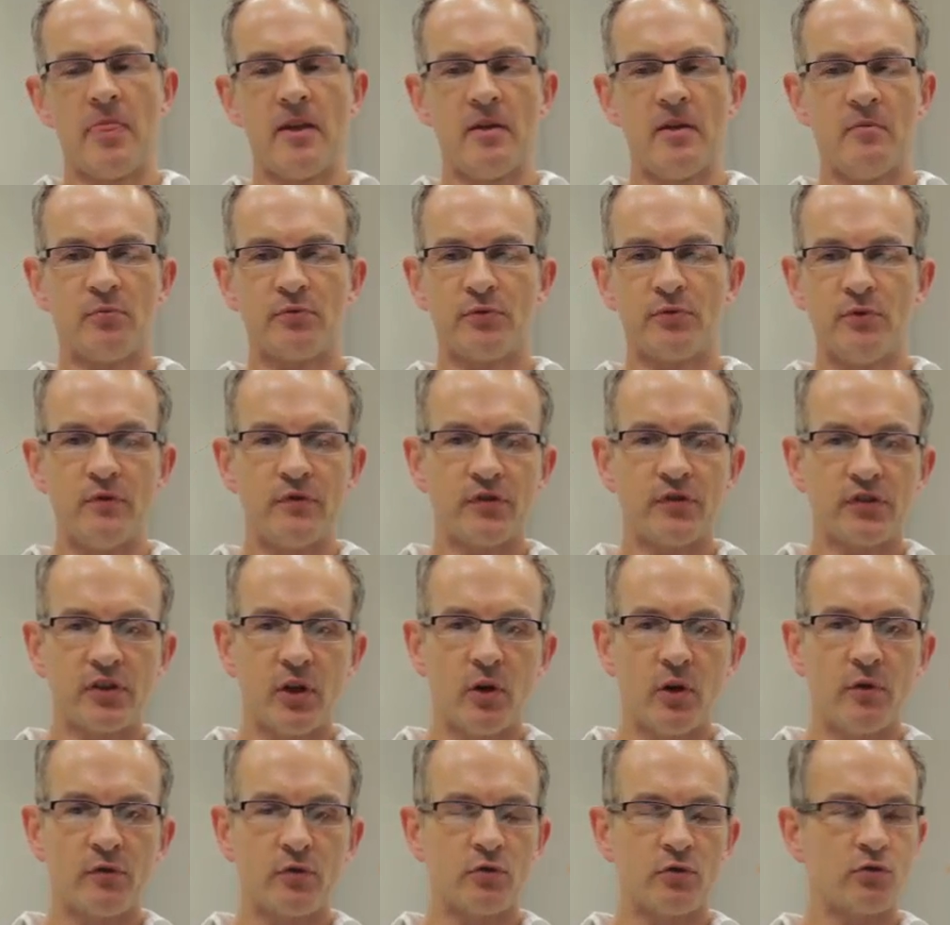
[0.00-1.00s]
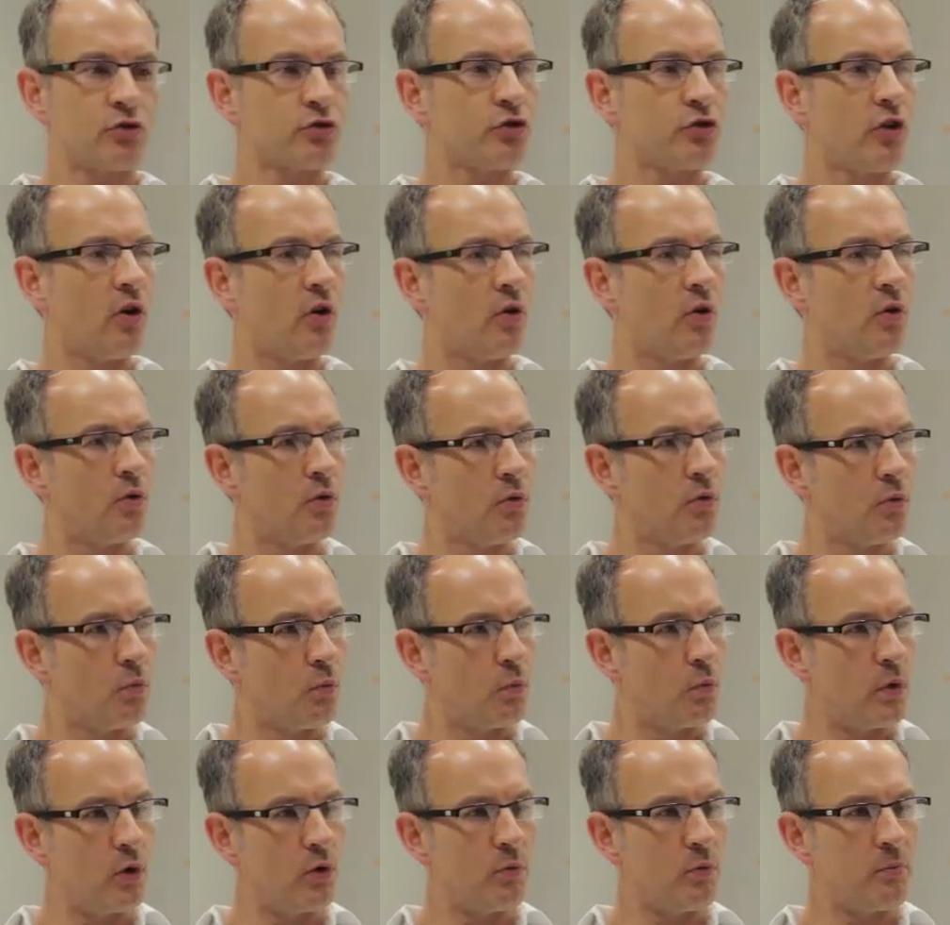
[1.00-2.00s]
improved self-control,
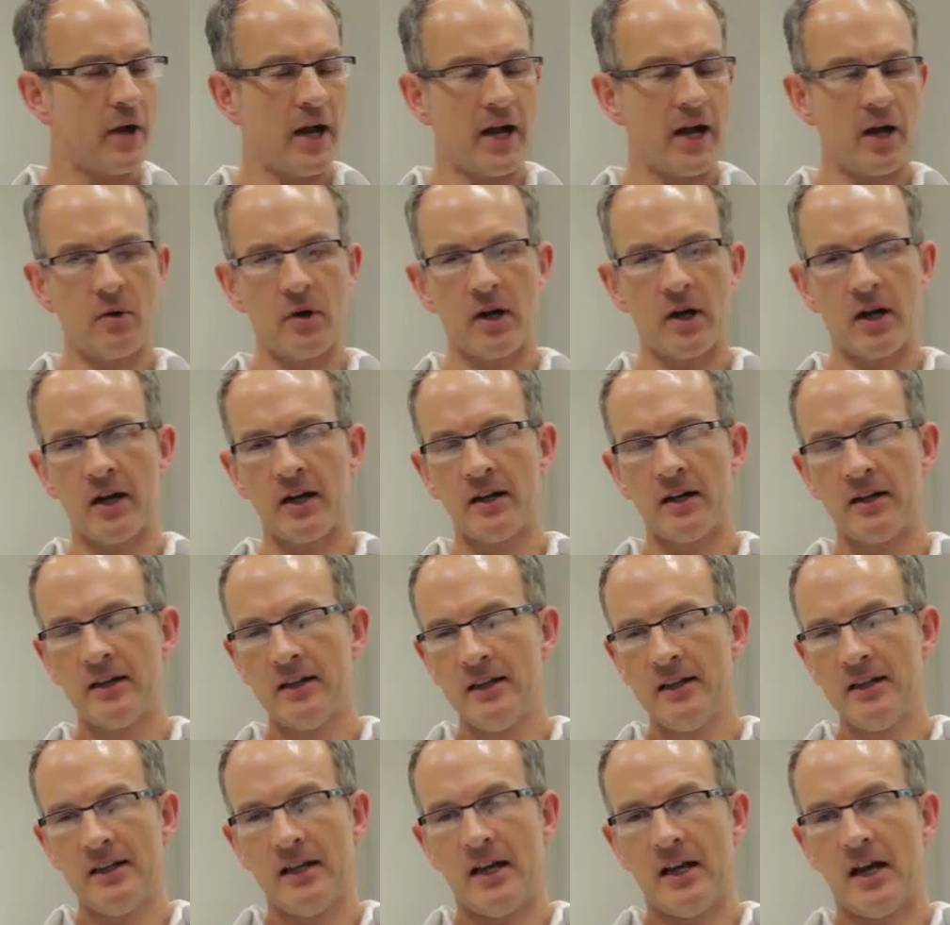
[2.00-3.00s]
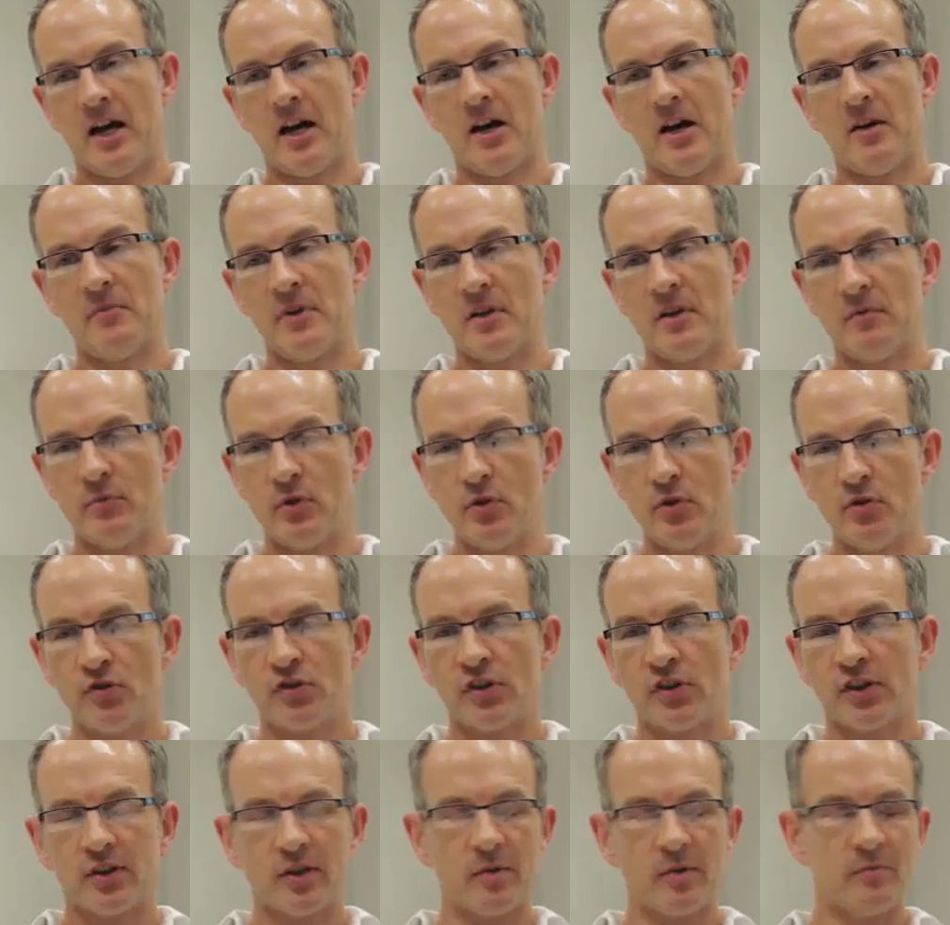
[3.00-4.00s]
willpower, immune
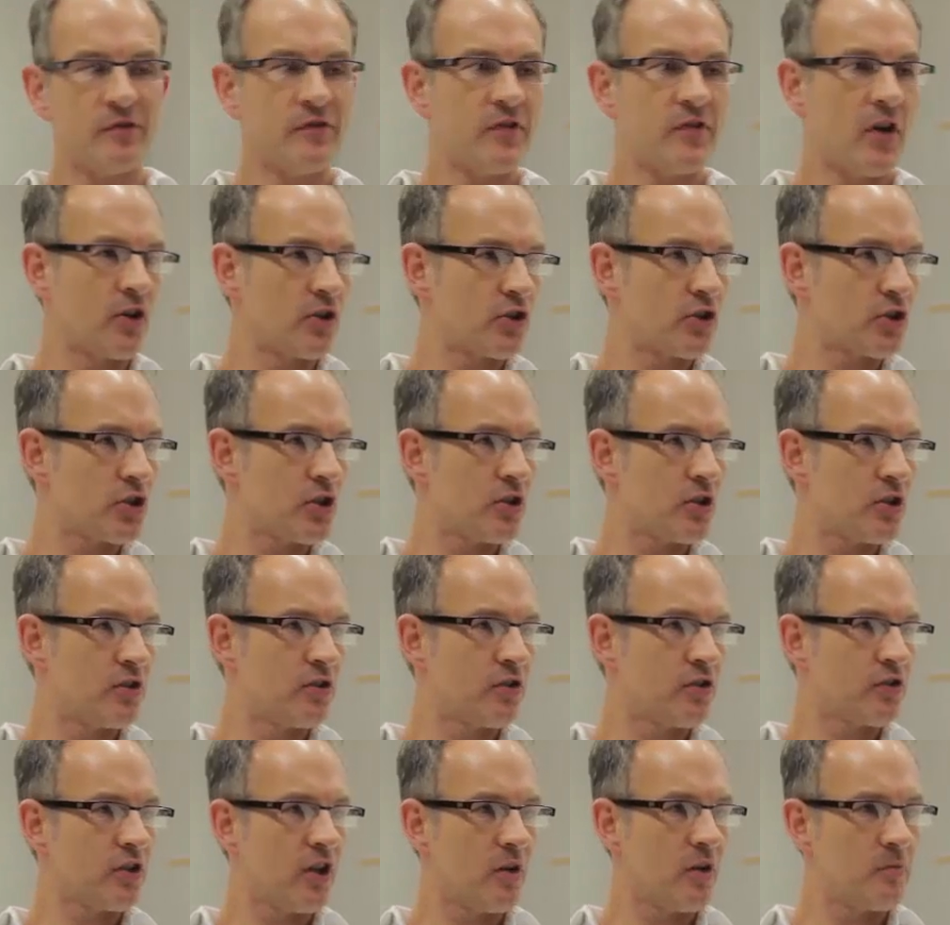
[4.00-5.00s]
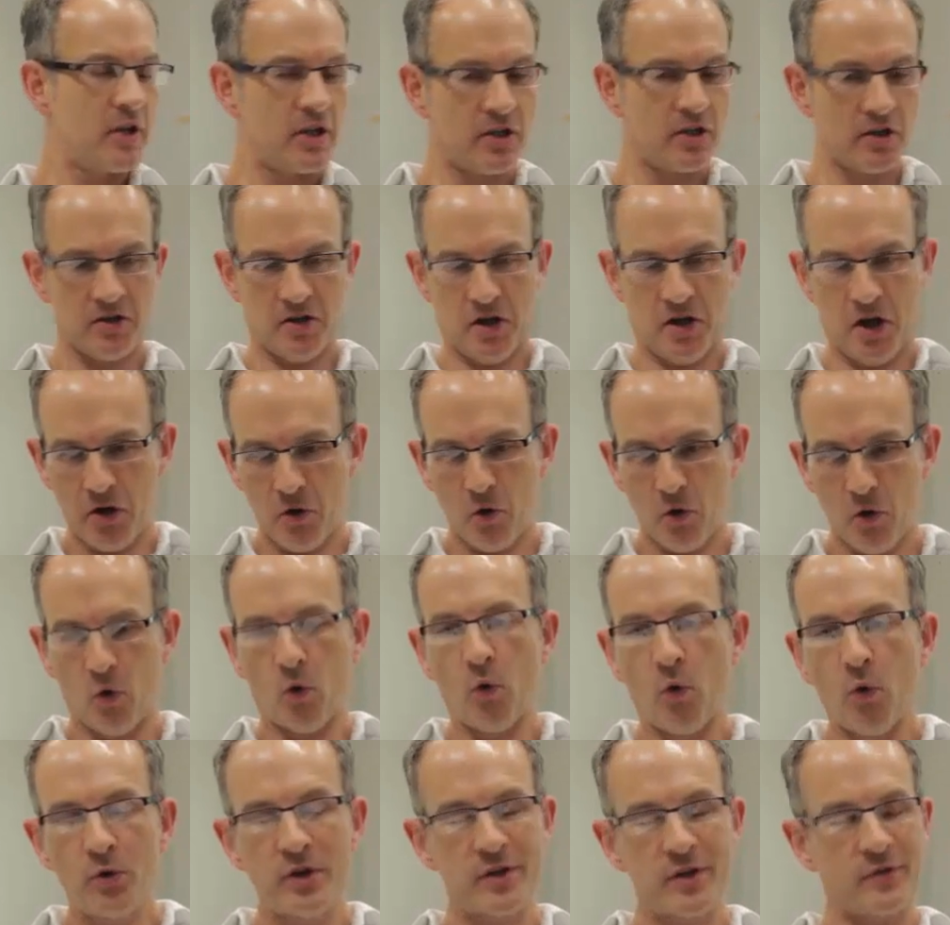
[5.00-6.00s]
system function. So I mean, at
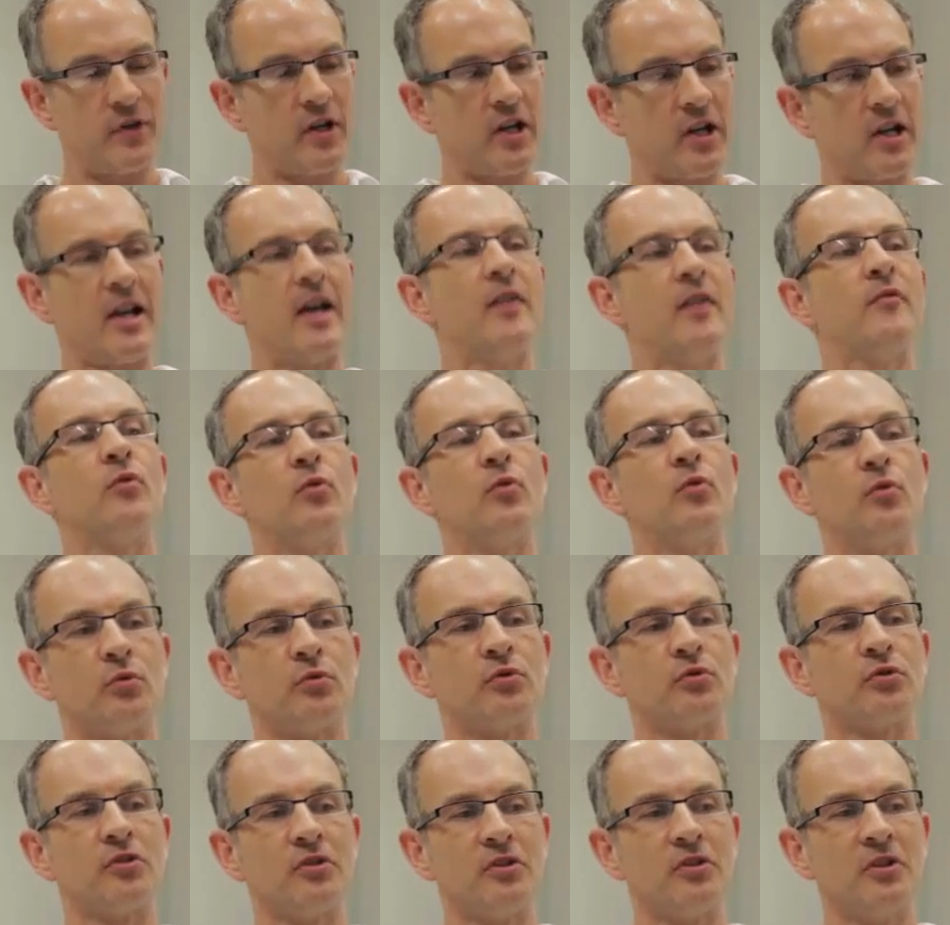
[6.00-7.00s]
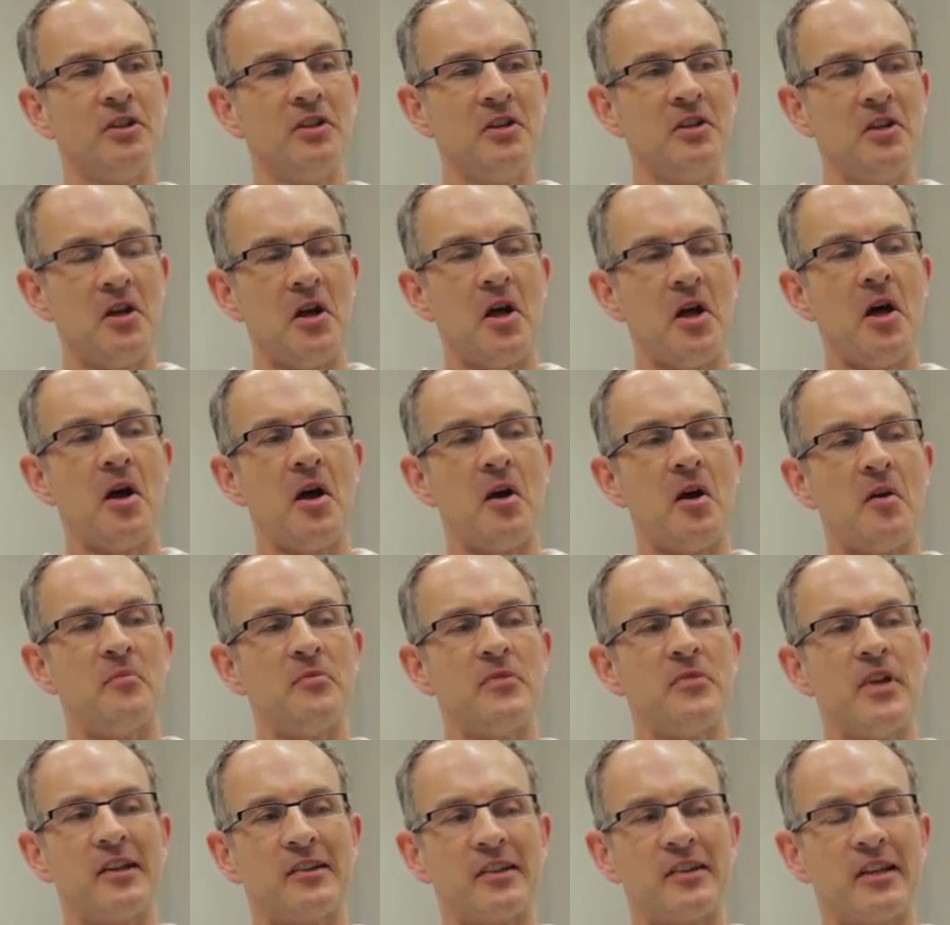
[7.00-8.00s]
all different levels,
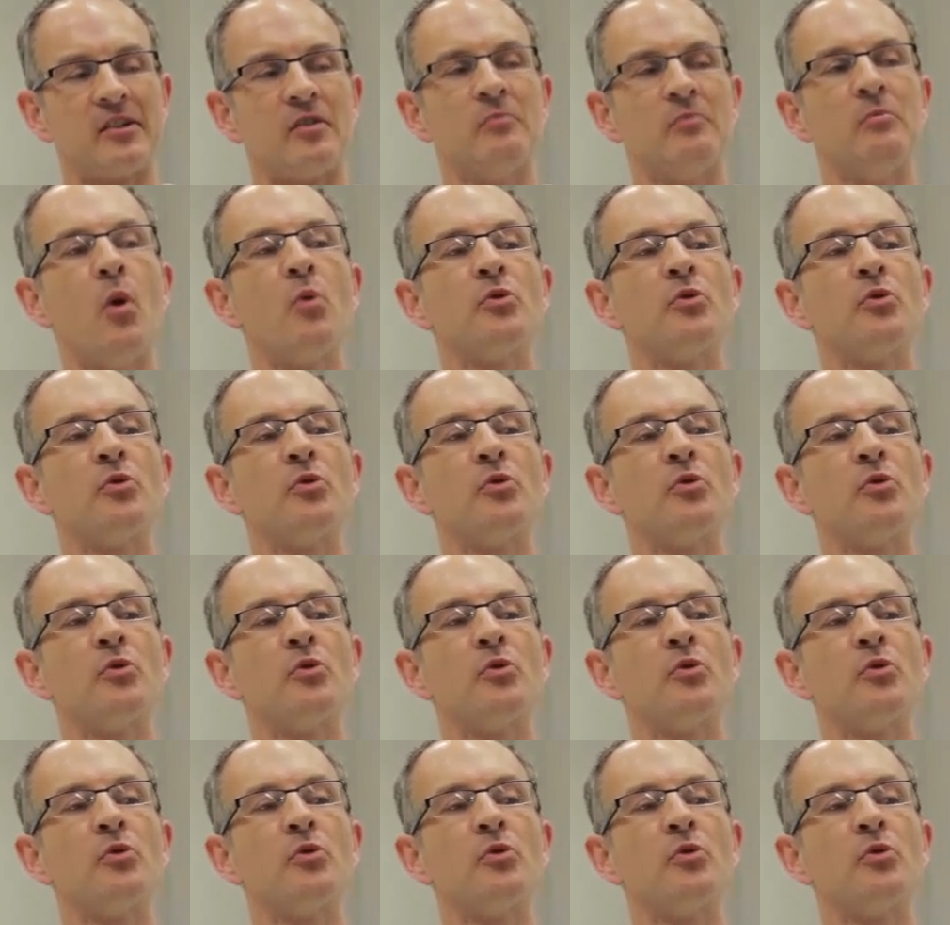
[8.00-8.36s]
there's a